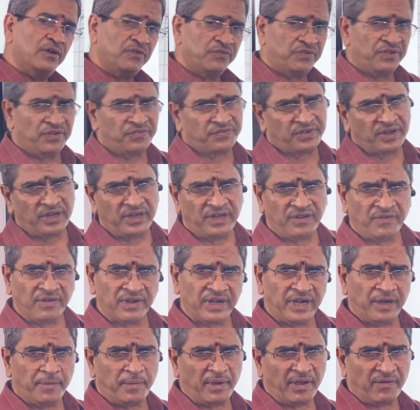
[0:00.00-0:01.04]
50
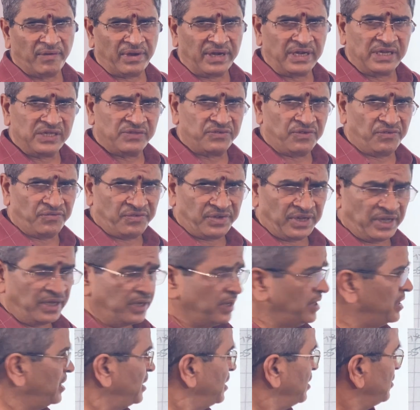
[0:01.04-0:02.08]
divided by 1 is 50.
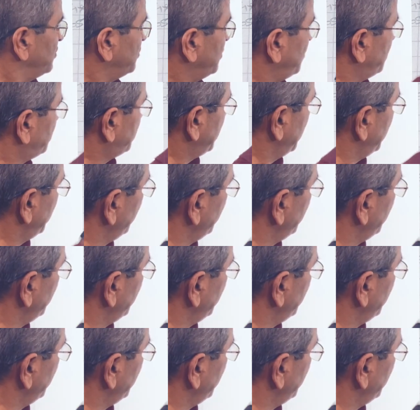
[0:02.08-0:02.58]
50